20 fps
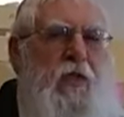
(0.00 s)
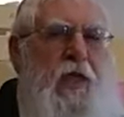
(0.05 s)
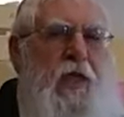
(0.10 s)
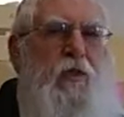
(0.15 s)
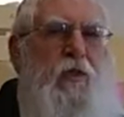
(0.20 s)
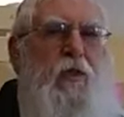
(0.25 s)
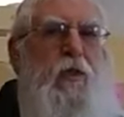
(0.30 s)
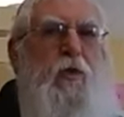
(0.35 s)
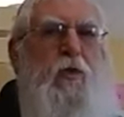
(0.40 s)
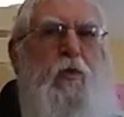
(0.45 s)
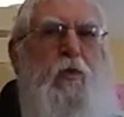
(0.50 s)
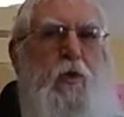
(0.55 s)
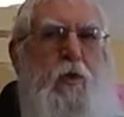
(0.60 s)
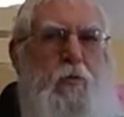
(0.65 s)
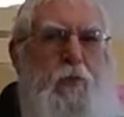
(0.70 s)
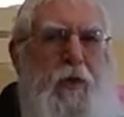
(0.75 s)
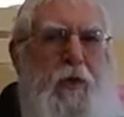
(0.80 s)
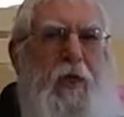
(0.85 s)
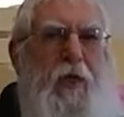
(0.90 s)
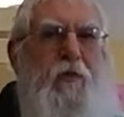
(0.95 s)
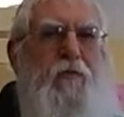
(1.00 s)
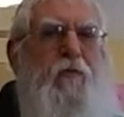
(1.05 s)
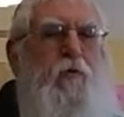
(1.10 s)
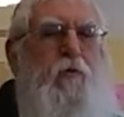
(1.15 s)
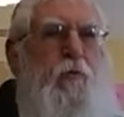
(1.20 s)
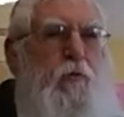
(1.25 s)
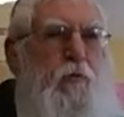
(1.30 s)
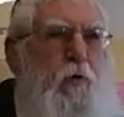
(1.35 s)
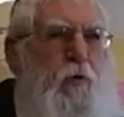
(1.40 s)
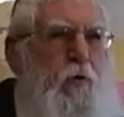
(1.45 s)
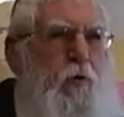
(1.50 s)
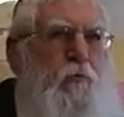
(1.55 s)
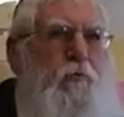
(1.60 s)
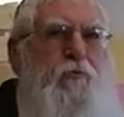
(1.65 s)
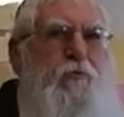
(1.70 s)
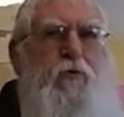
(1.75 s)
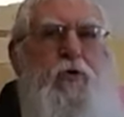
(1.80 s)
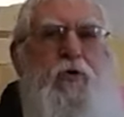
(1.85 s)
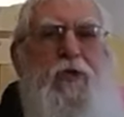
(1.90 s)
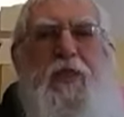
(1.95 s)
not just respect for a person
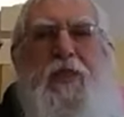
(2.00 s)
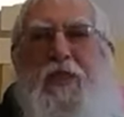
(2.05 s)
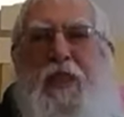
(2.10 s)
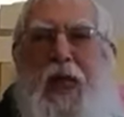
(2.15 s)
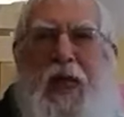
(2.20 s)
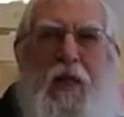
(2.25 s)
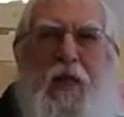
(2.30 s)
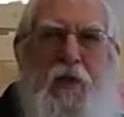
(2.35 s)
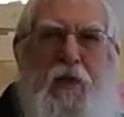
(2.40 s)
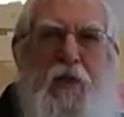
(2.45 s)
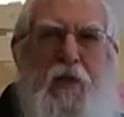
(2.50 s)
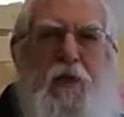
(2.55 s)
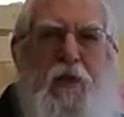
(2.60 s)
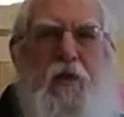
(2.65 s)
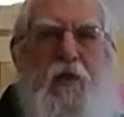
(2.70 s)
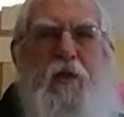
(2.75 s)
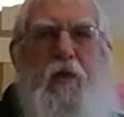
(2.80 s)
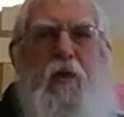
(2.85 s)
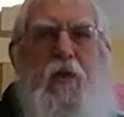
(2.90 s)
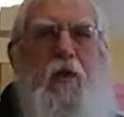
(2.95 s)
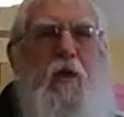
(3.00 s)
for his knowledge,